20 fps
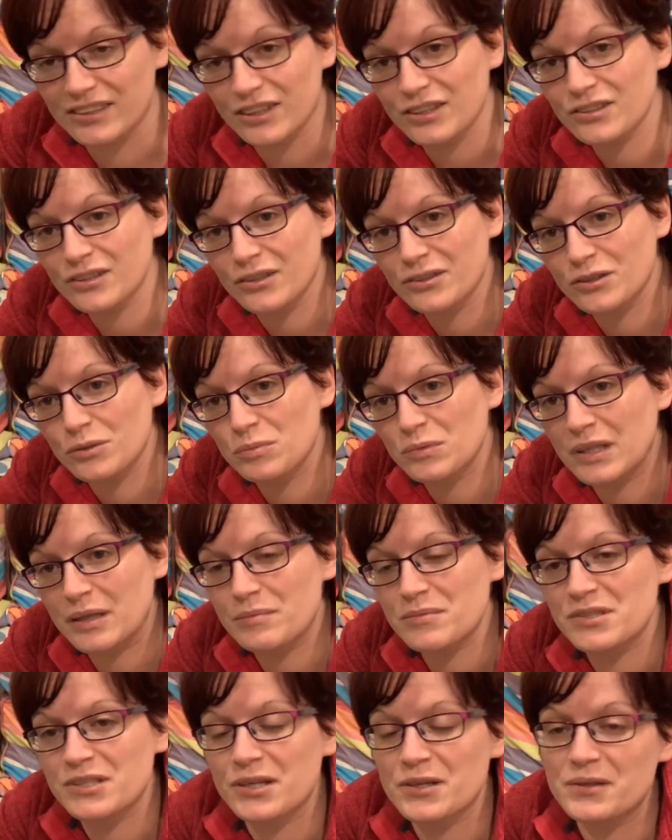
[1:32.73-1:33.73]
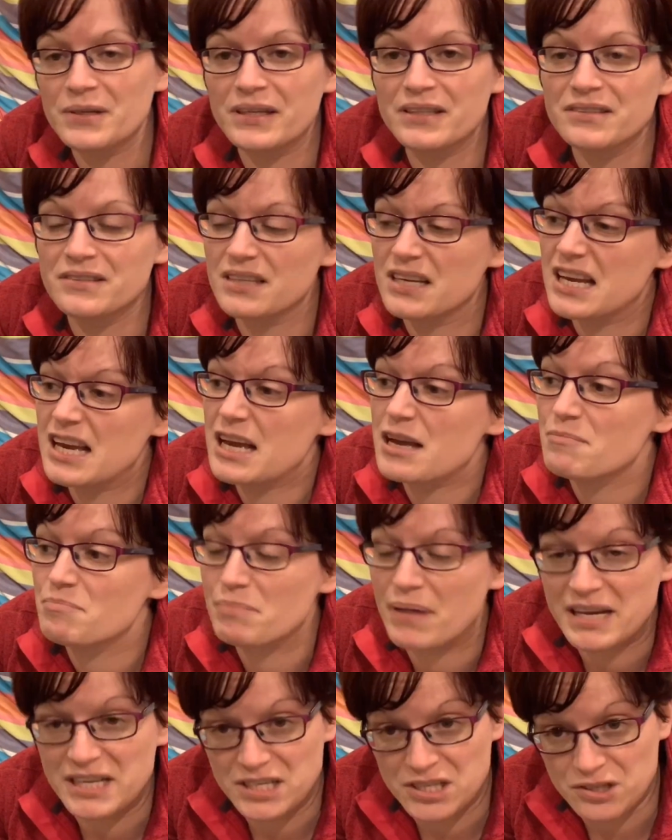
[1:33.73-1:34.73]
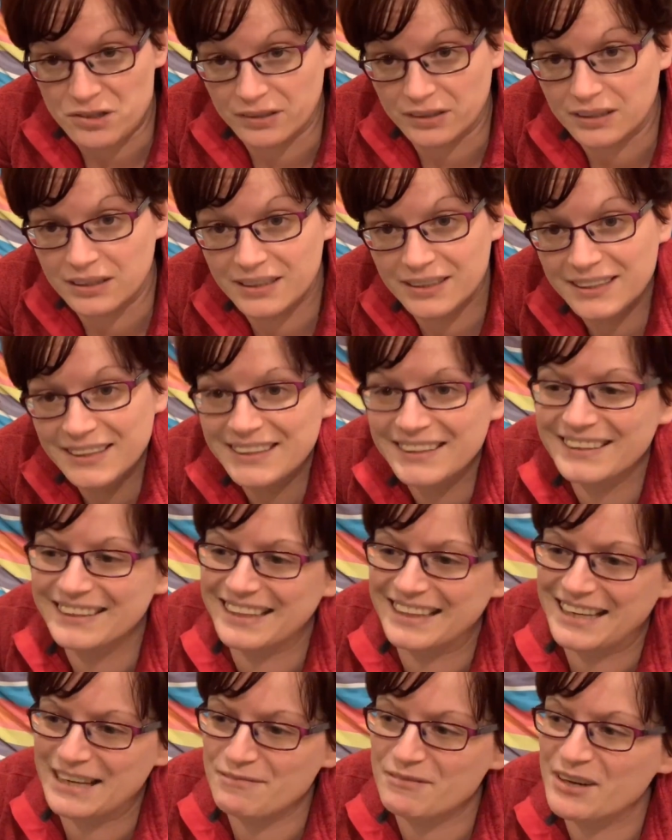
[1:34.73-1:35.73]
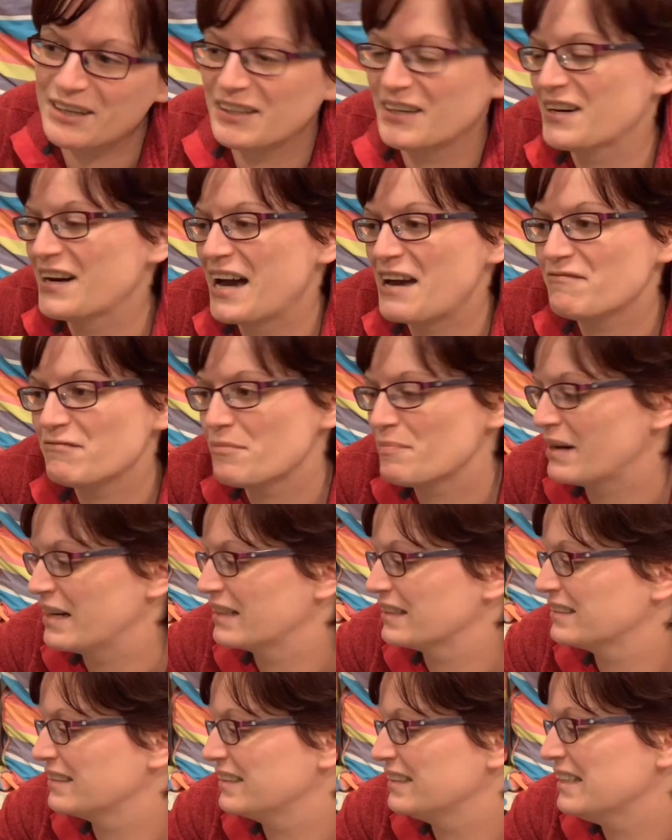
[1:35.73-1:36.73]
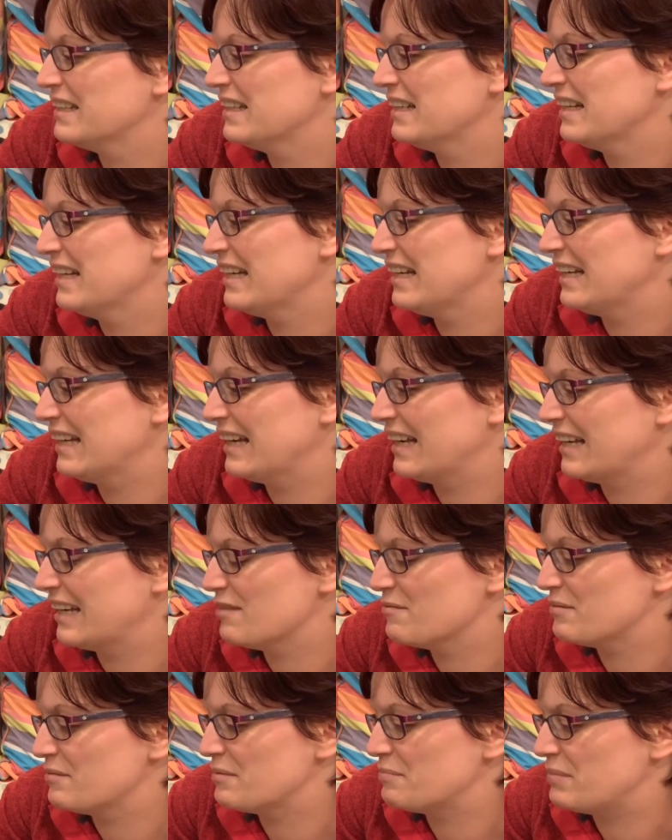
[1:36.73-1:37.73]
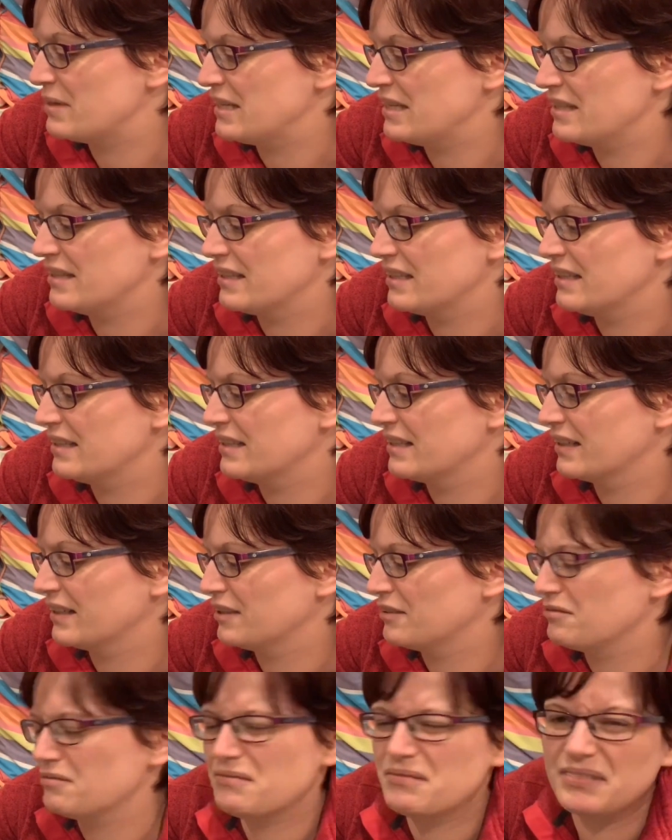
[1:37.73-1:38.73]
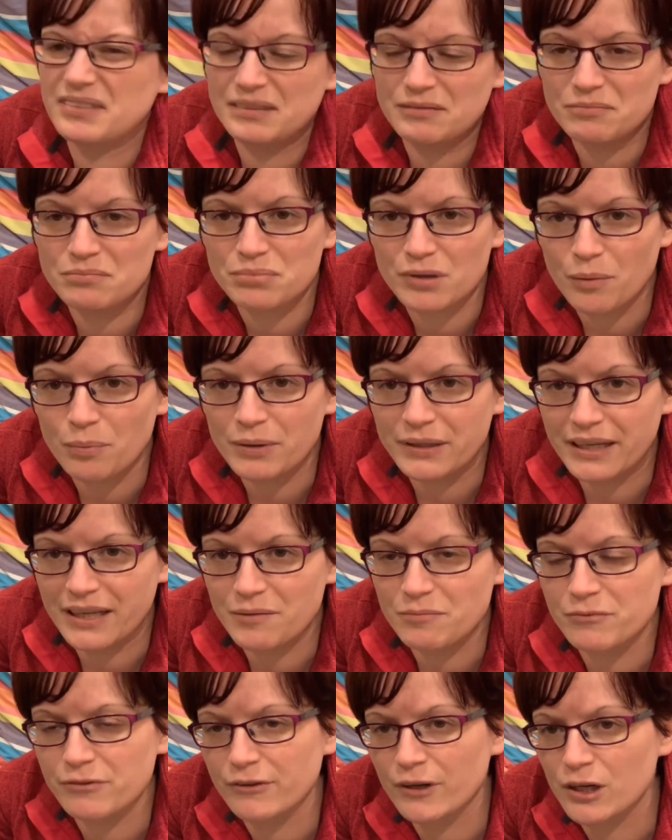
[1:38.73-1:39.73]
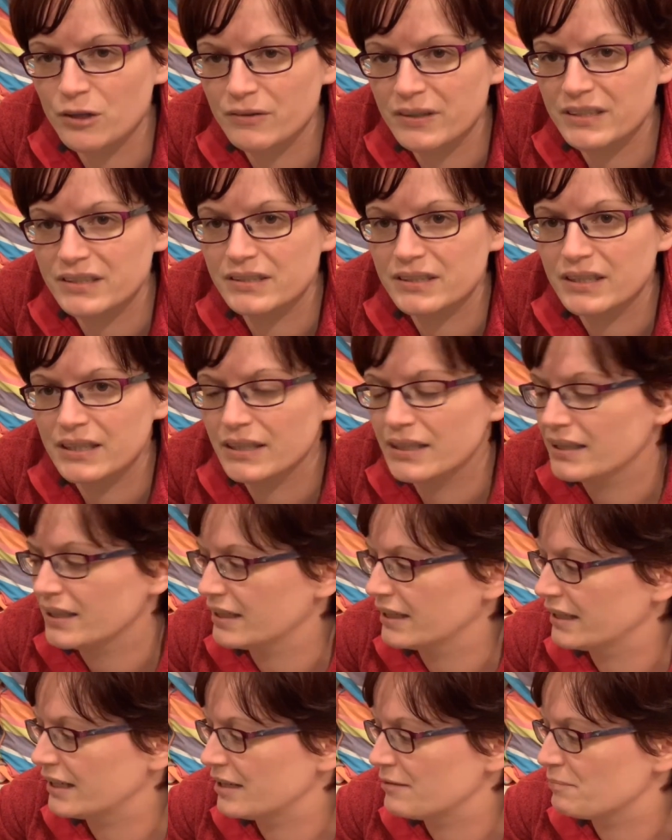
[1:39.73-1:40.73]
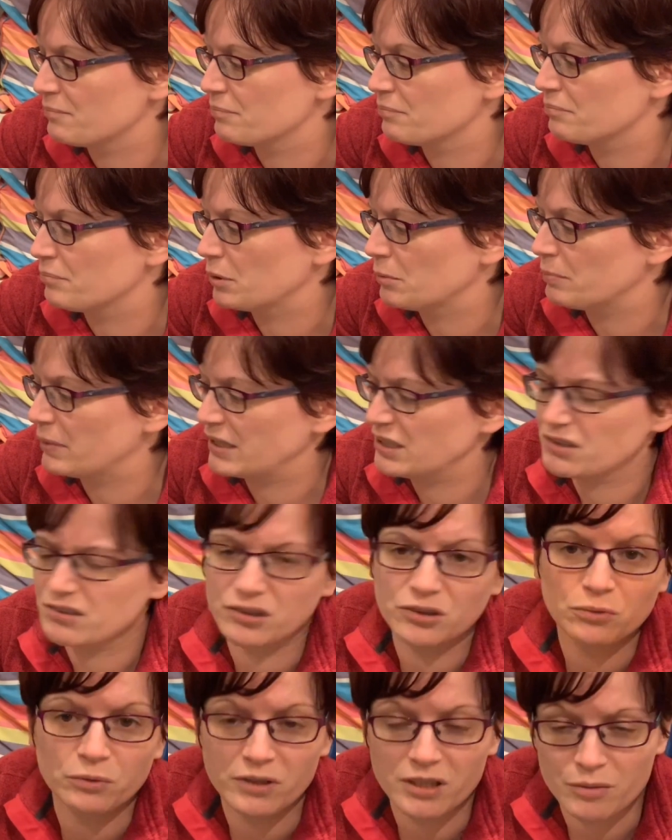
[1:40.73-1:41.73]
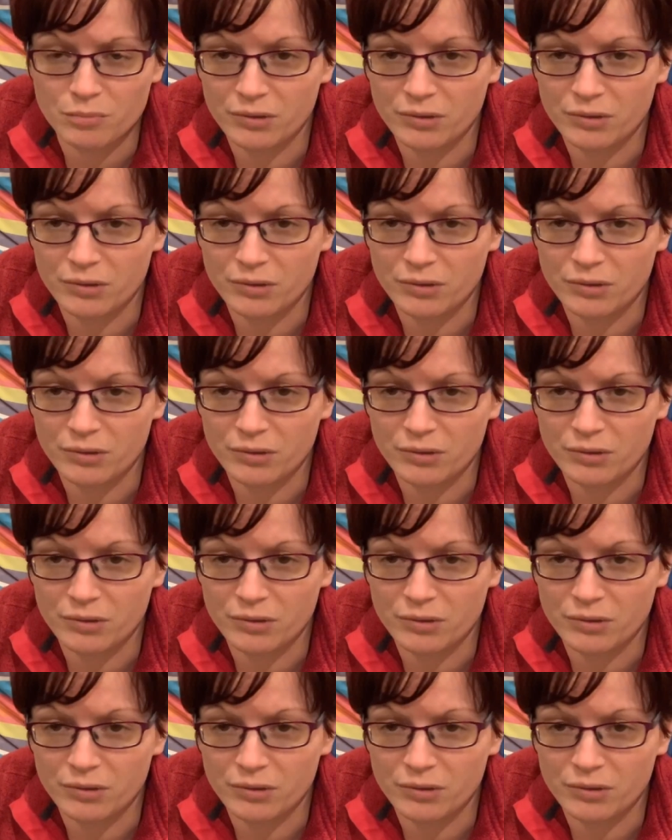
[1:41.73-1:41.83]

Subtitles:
also sometimes known as Baytril, or Enrobactin being the kind of proper name for it, but Baytril is one of the